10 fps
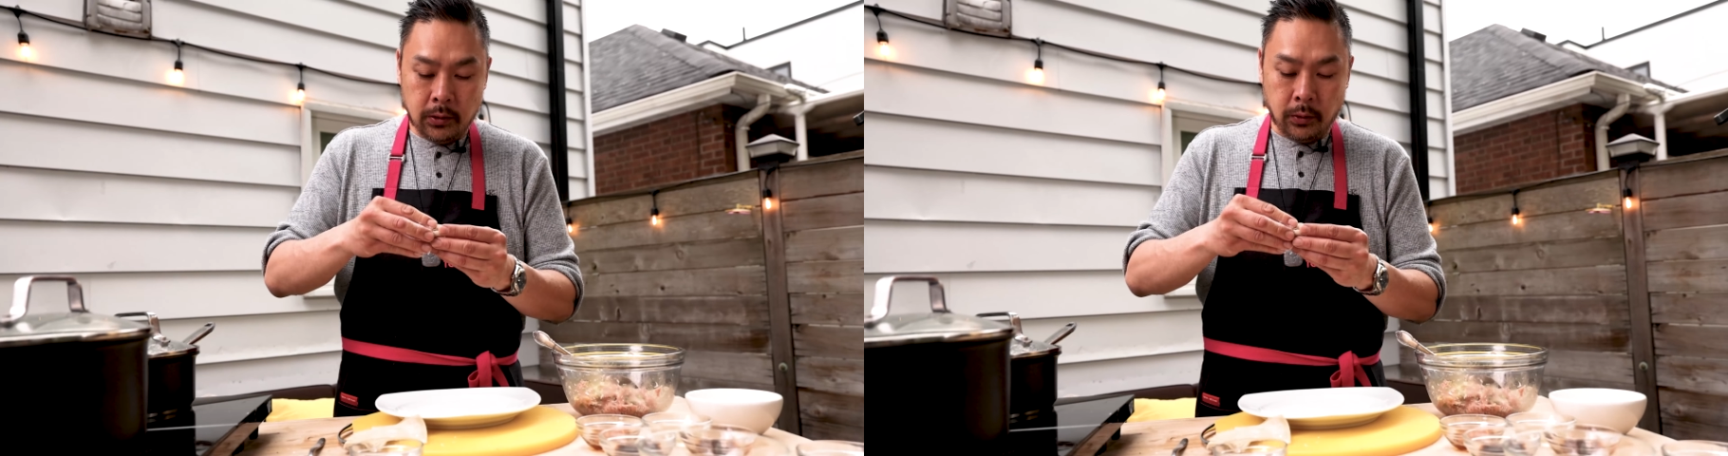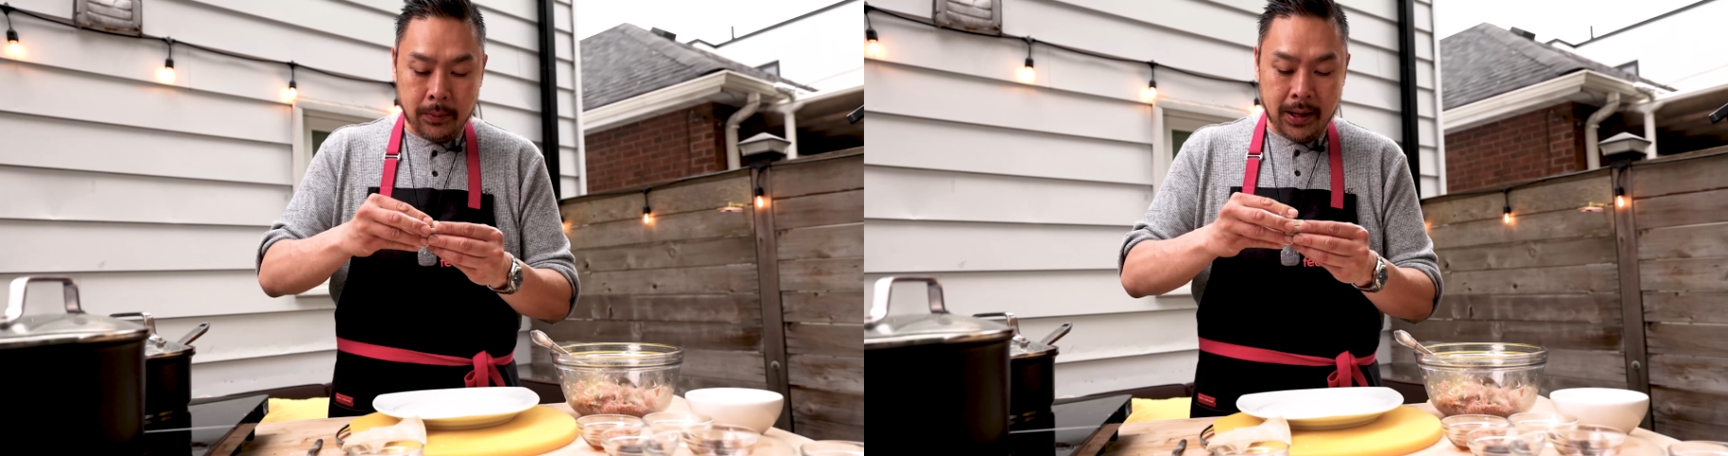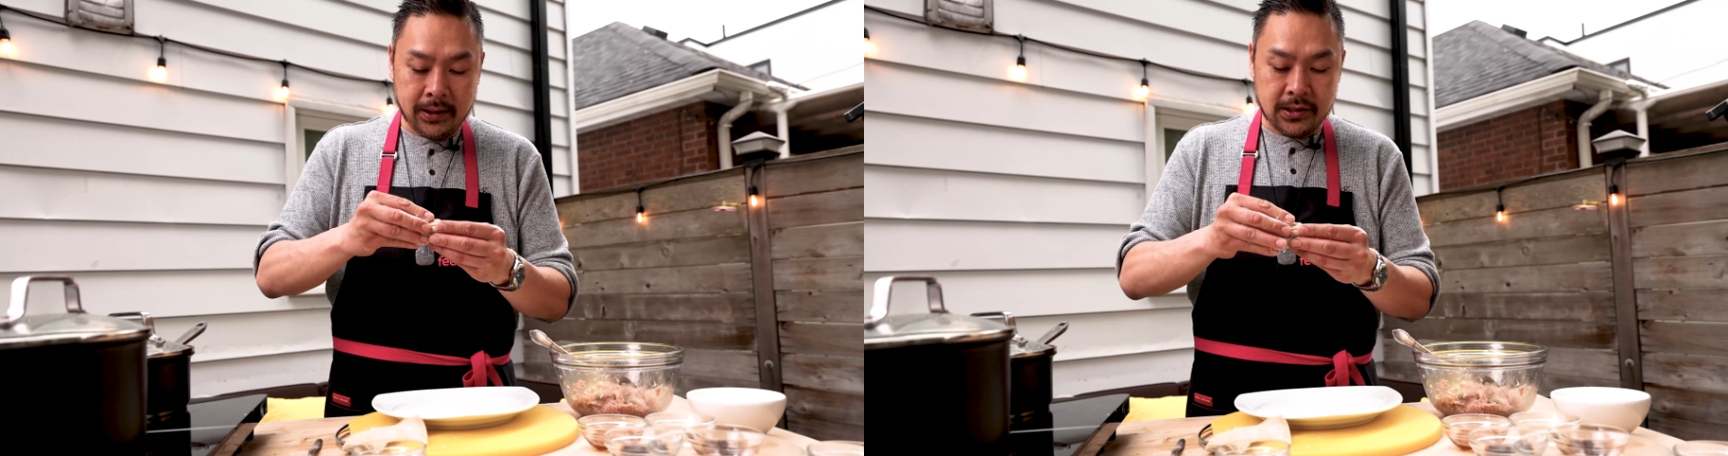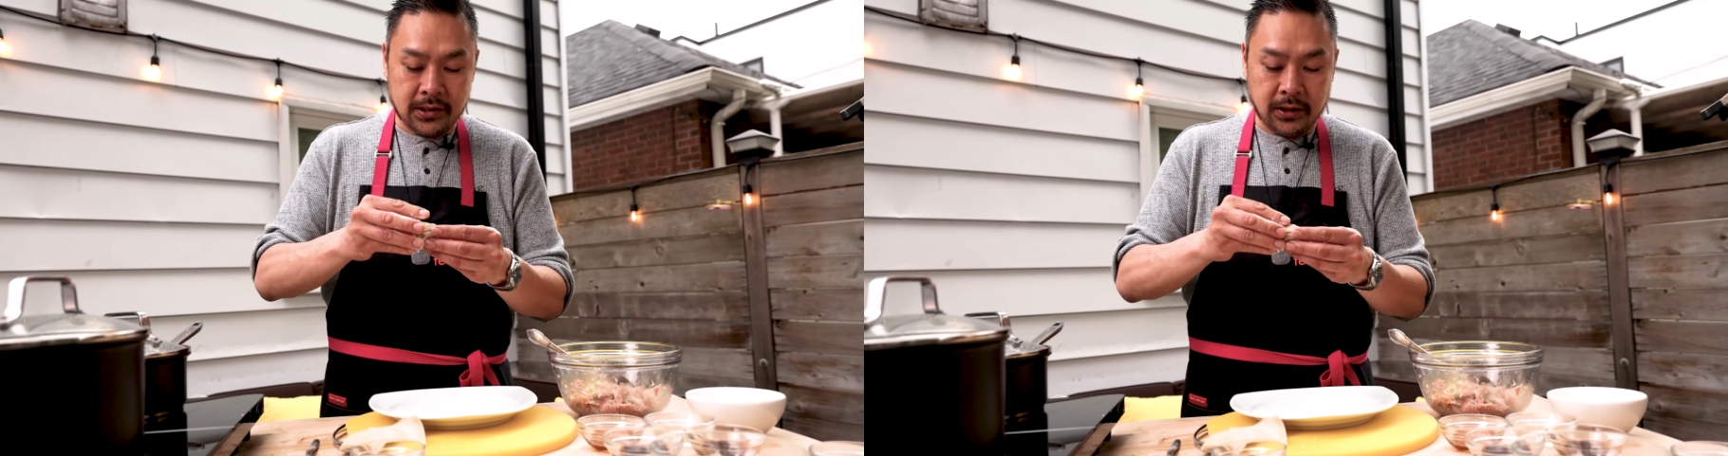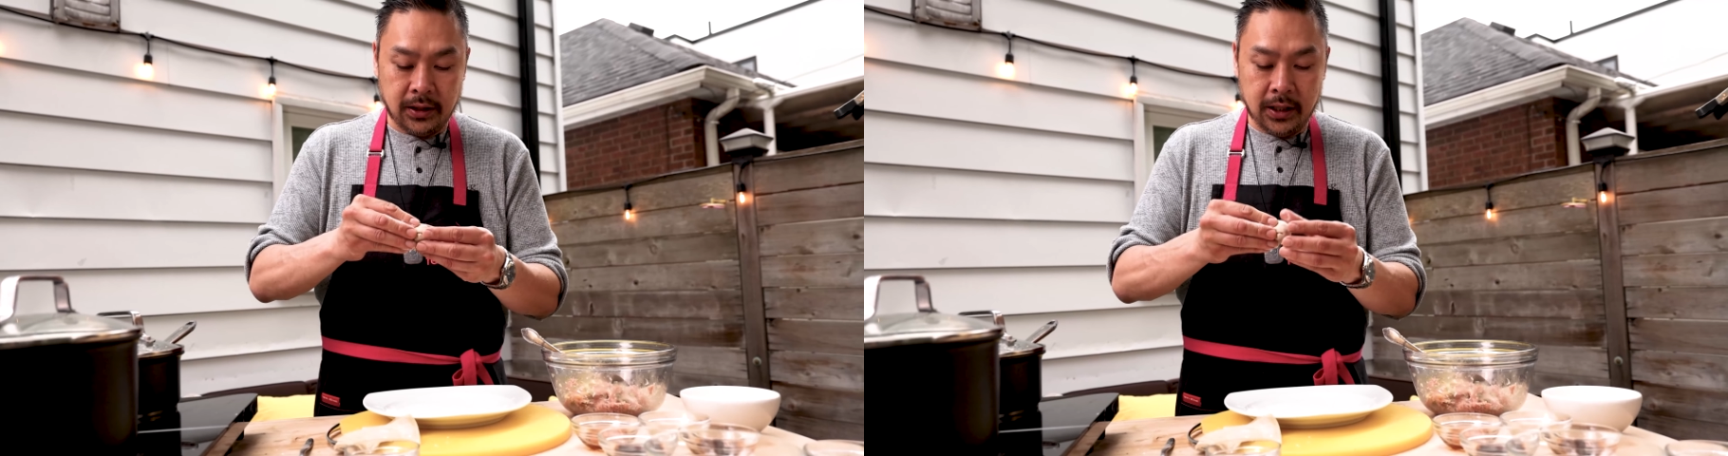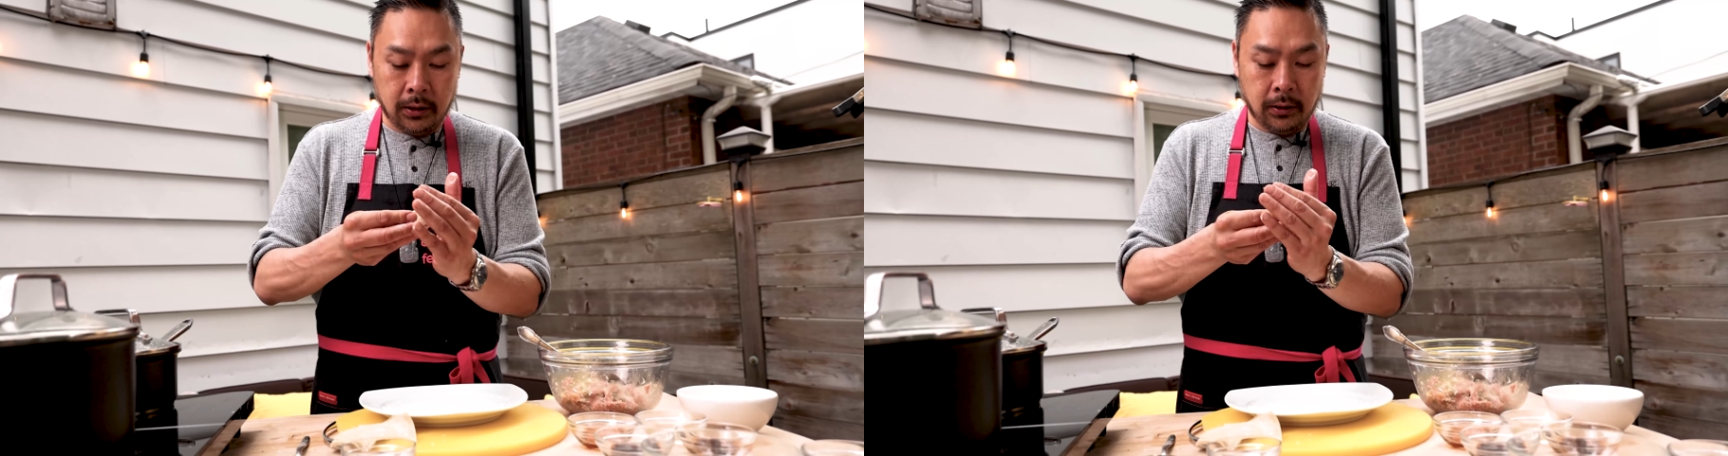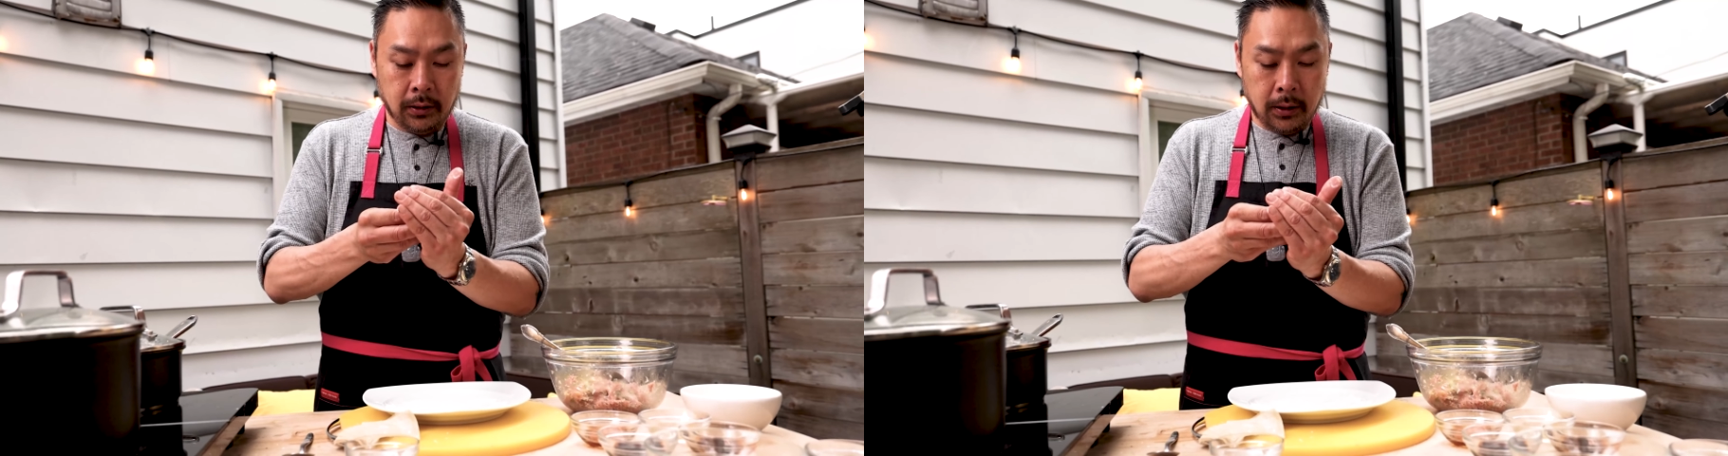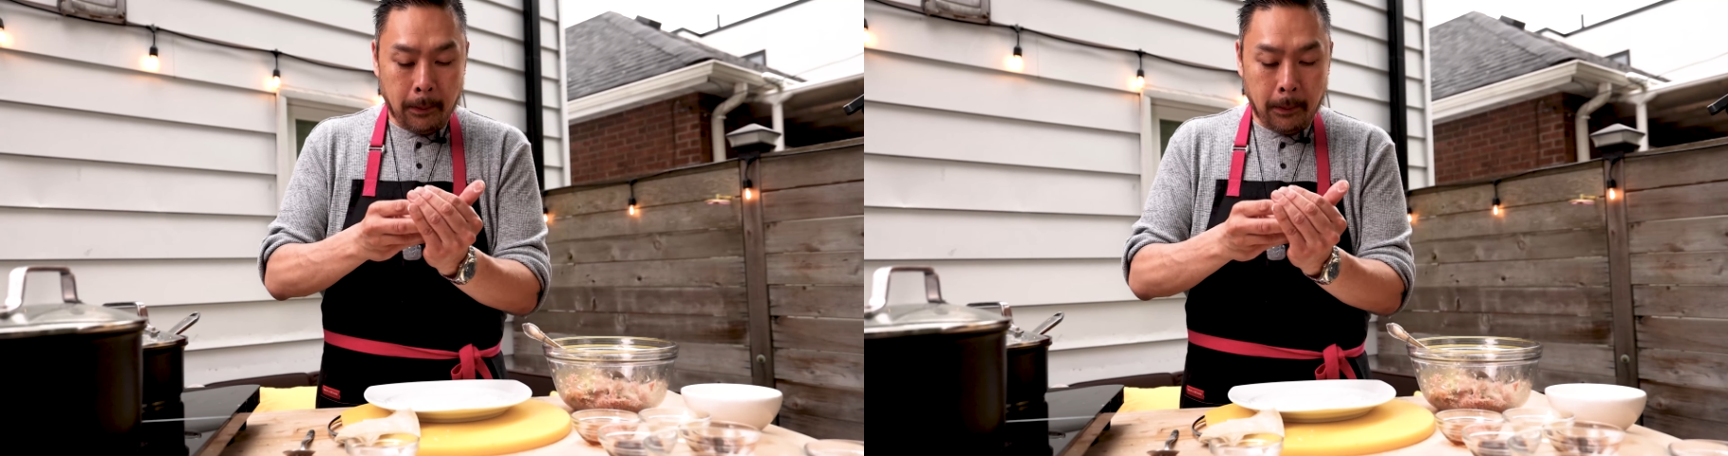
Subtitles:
we make this little